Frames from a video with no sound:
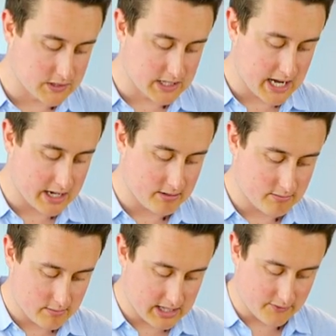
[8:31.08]
sat
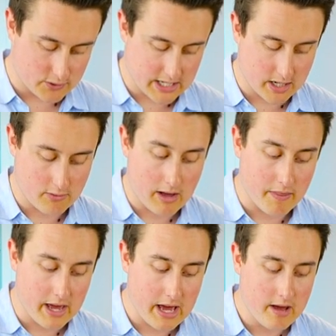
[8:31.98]
give or take around
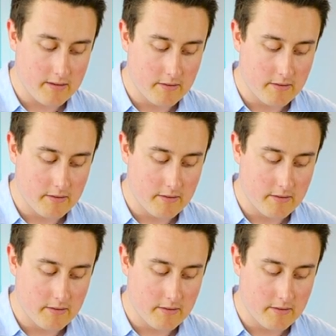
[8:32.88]
there.